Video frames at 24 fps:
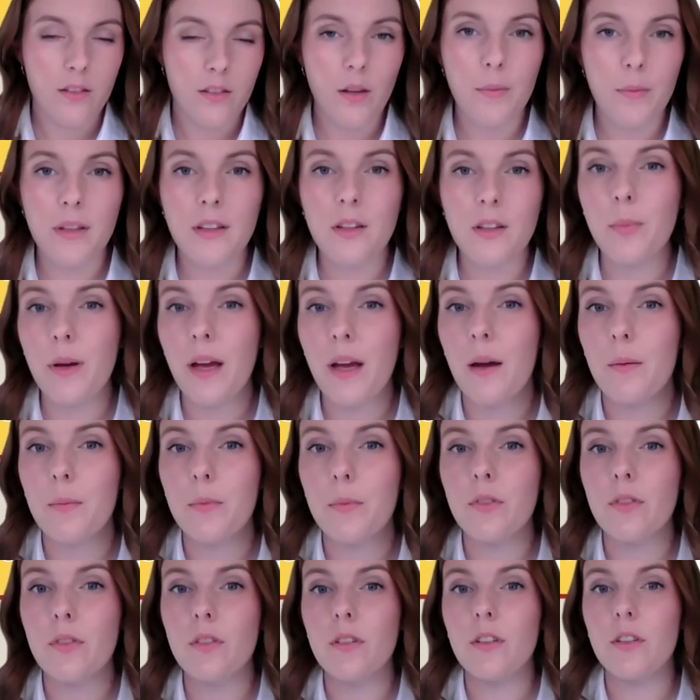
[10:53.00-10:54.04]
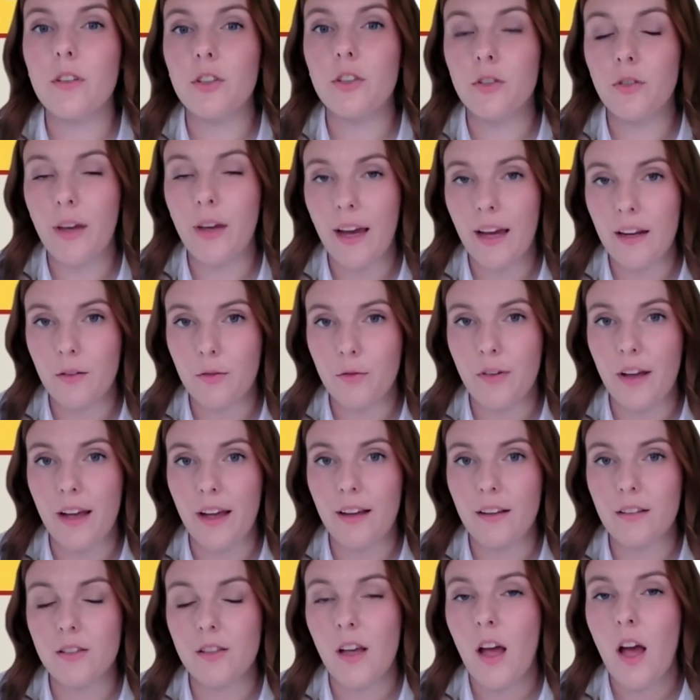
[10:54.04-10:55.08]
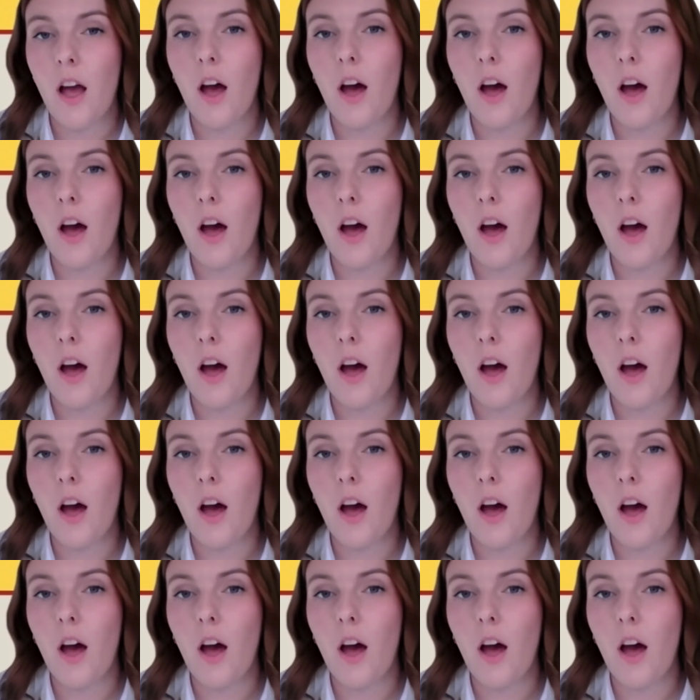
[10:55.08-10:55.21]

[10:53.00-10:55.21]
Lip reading: Something that perhaps you can affect.